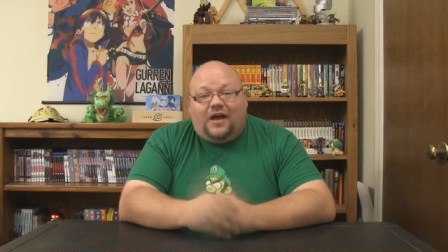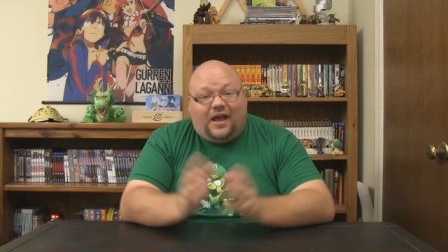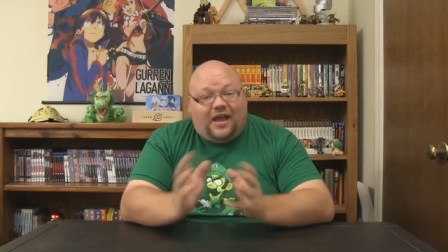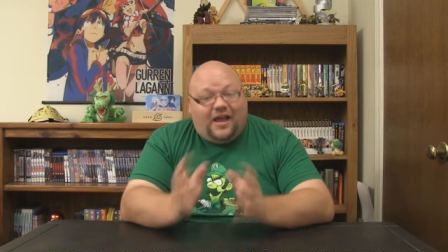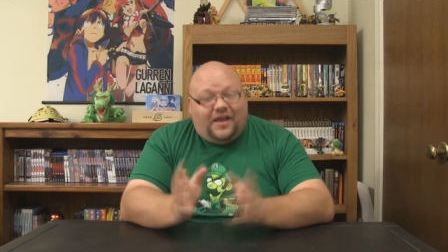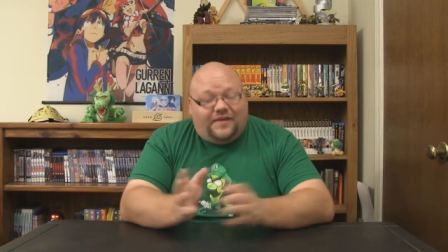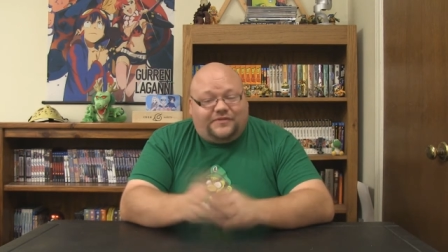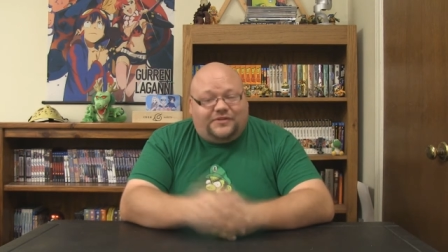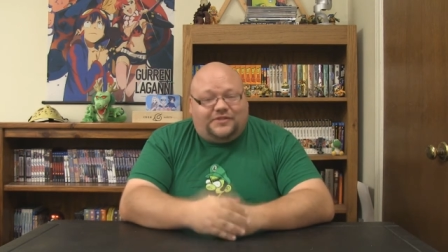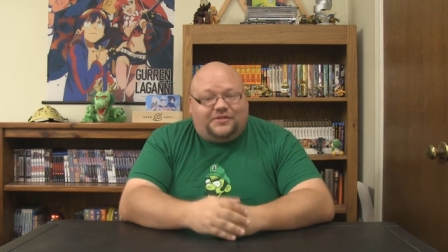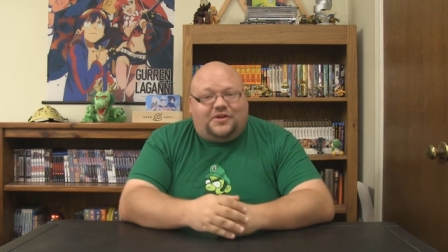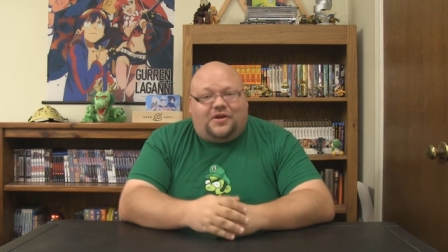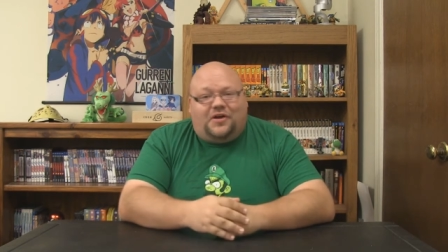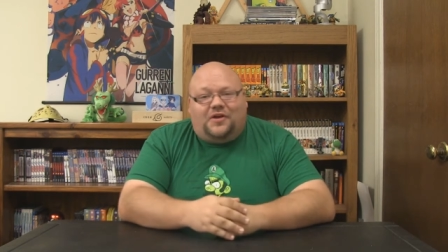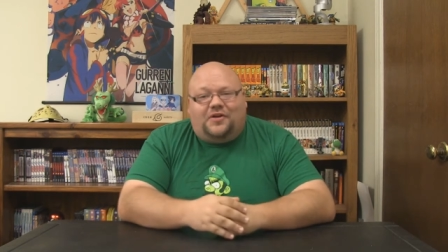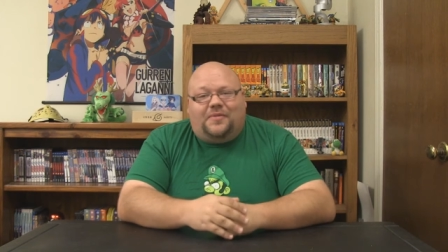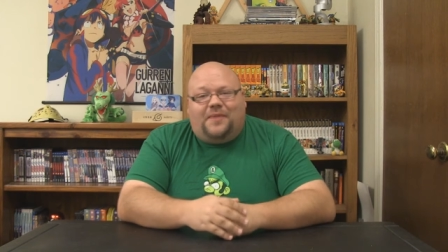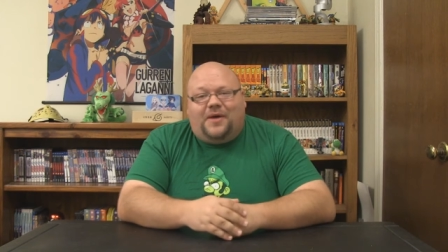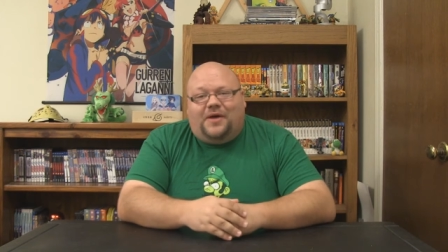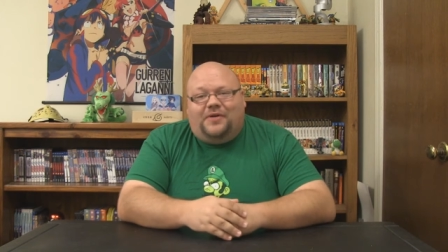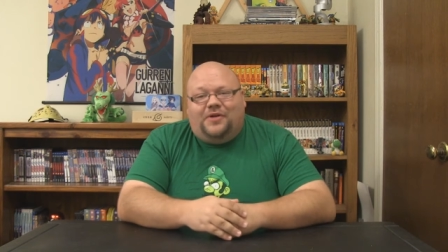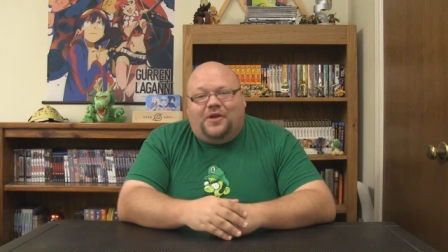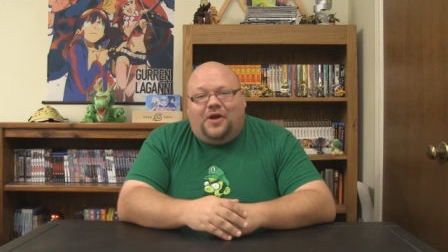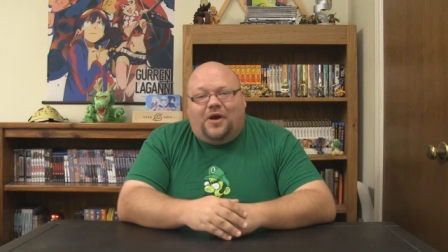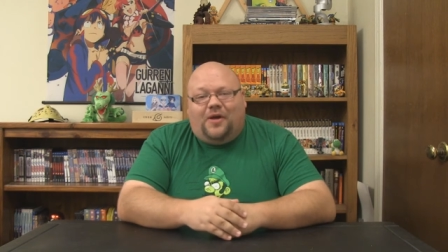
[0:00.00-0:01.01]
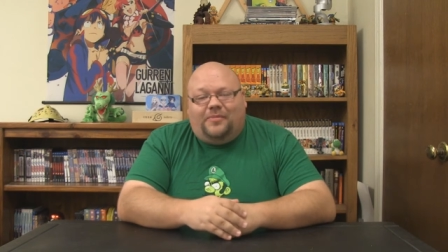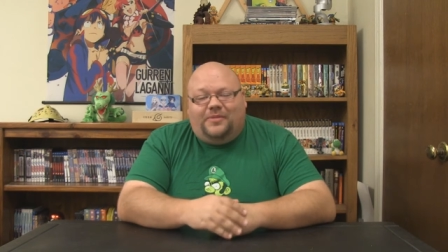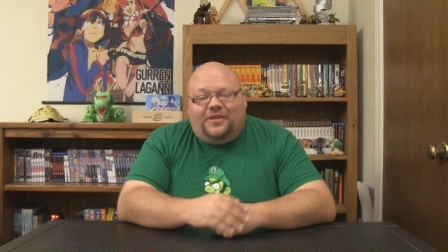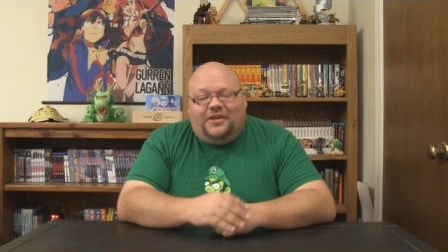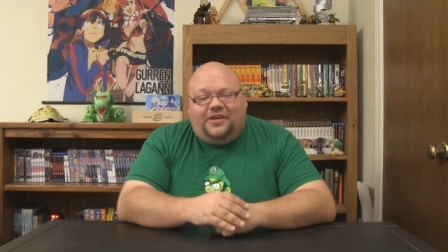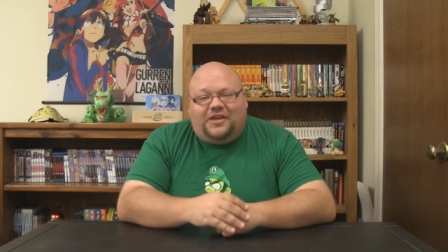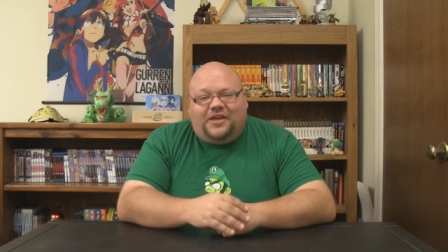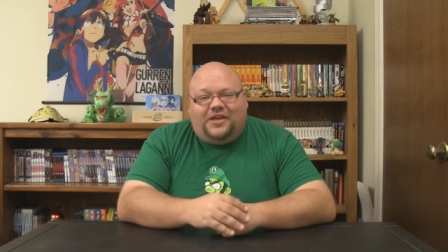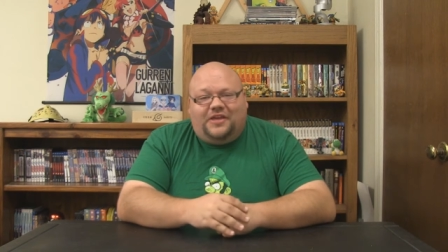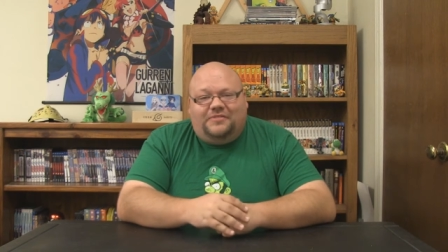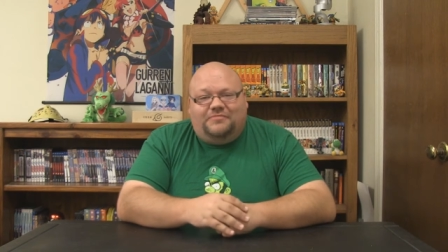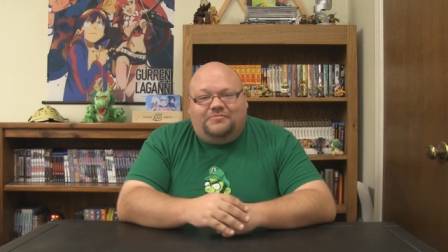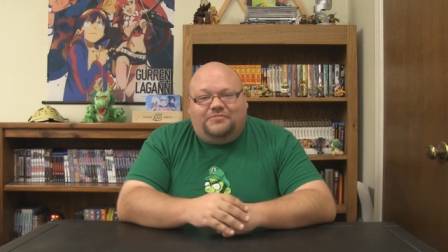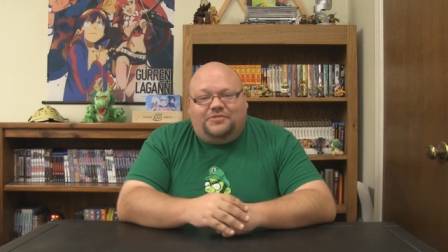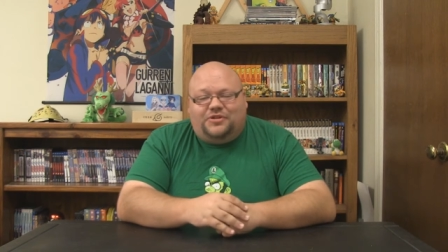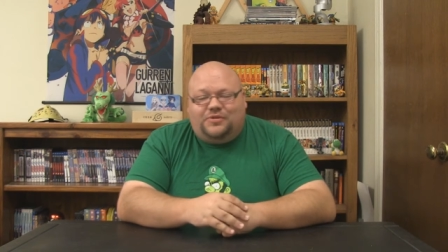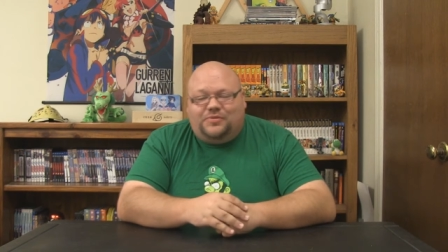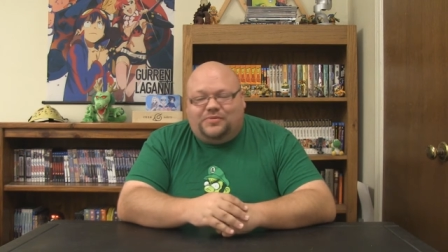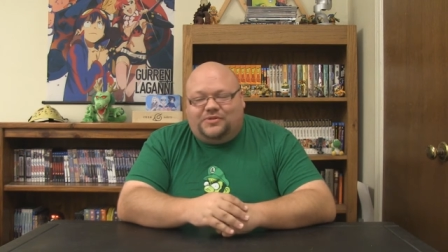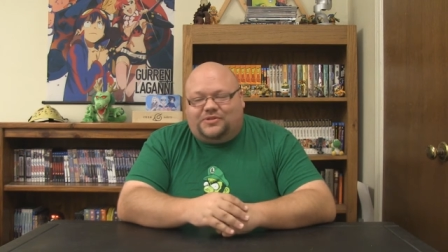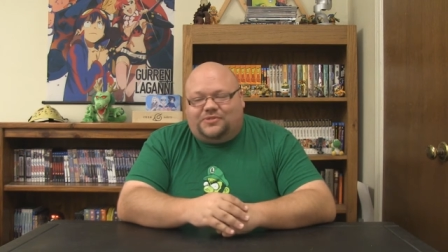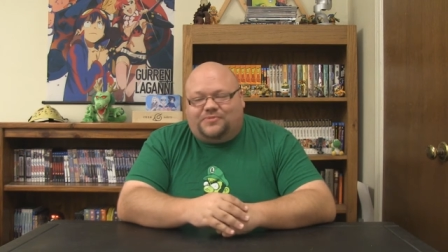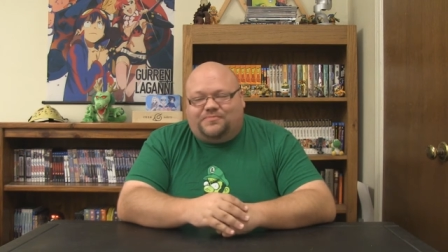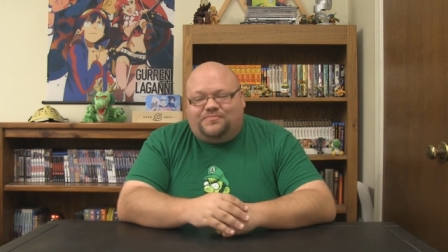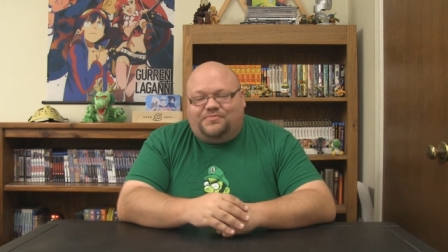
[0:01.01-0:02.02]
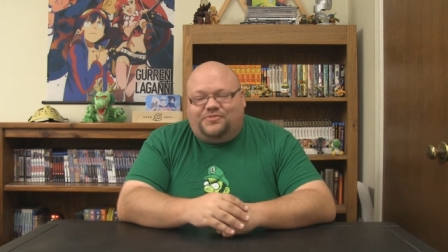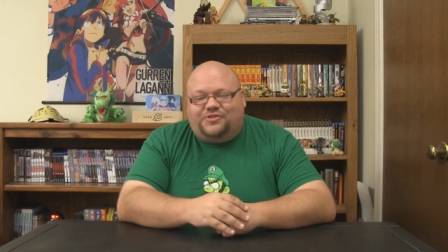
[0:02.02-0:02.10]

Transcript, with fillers: I have to talk about Nami again. She was